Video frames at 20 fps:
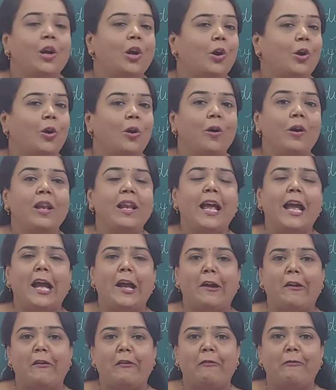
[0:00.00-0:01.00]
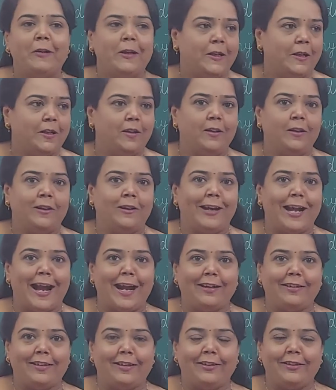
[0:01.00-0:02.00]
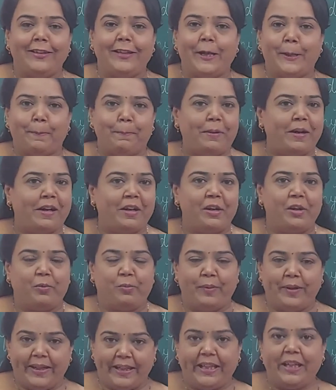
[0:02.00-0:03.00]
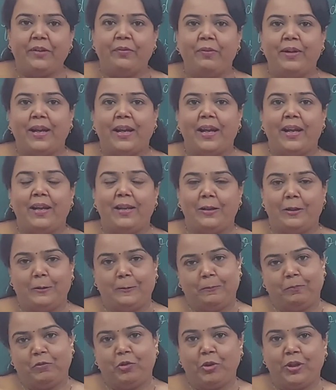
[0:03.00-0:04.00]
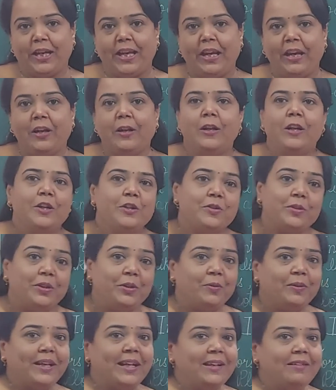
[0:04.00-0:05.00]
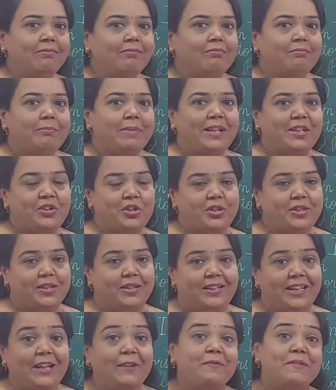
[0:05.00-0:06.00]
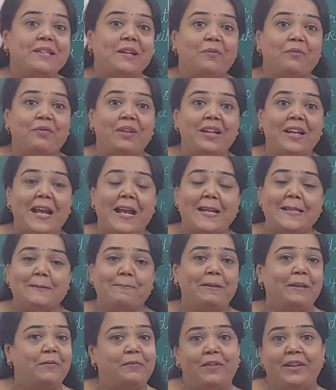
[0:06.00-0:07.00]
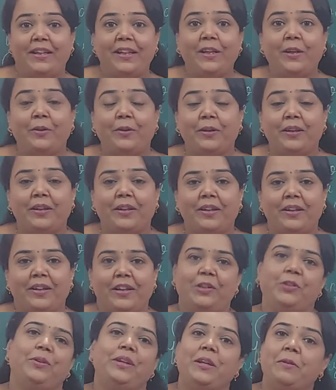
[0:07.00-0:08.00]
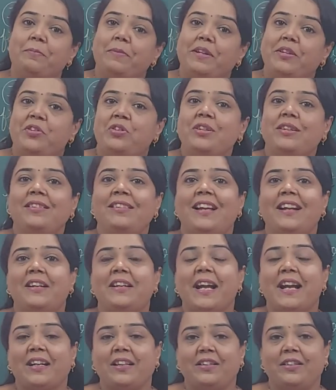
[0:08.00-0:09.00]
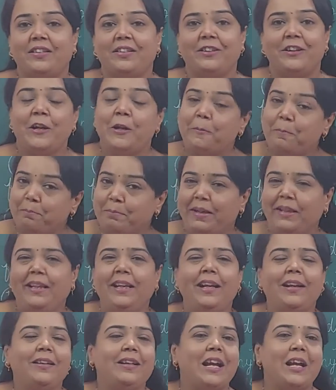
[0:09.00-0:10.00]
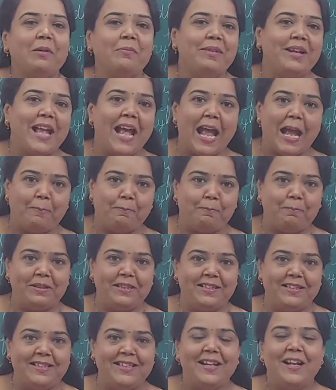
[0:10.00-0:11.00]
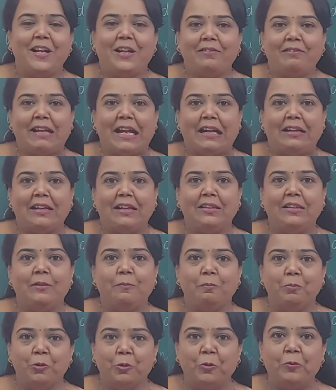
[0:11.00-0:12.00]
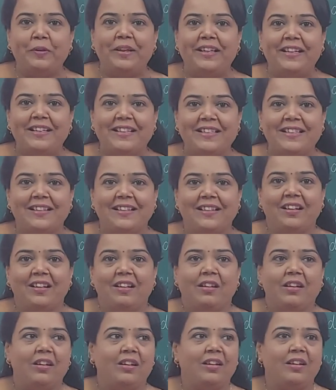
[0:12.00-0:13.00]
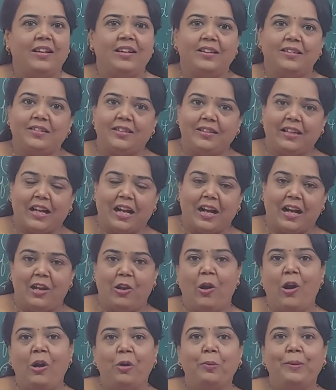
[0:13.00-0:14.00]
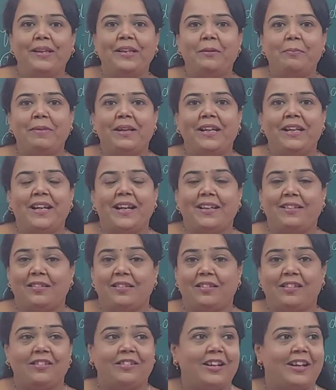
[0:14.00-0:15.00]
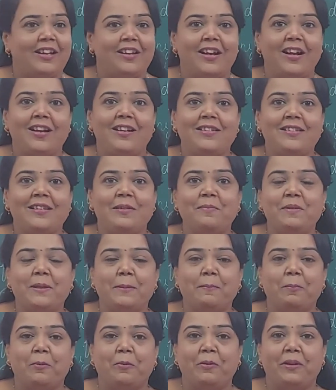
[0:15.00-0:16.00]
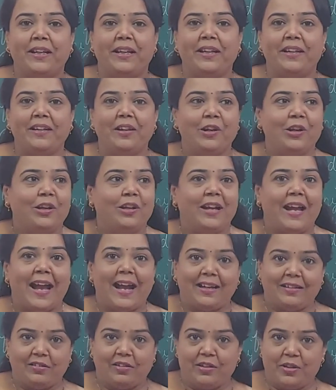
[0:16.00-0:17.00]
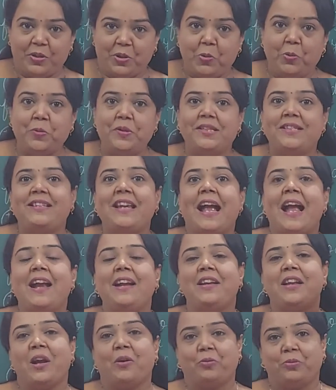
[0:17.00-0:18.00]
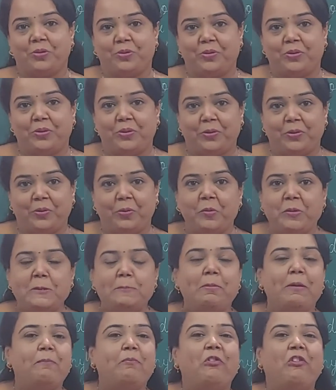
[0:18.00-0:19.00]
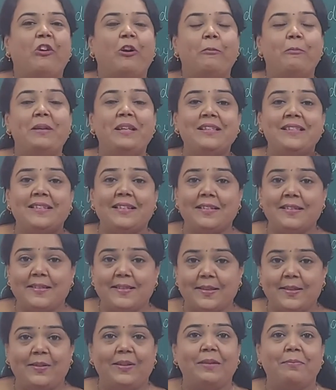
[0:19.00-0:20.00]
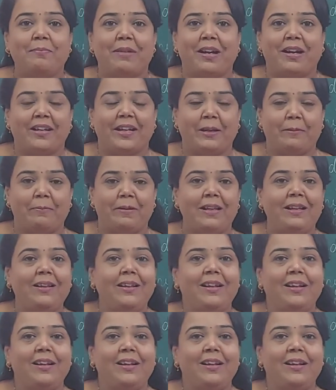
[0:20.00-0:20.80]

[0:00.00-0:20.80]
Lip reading: All have acted their part very well. Okay, so you can mention if someone has been very good You can mention that actor. Many a time it happens that in the movies, along with the main actor, there are some supporting actors who stand out, whose performance is so remarkable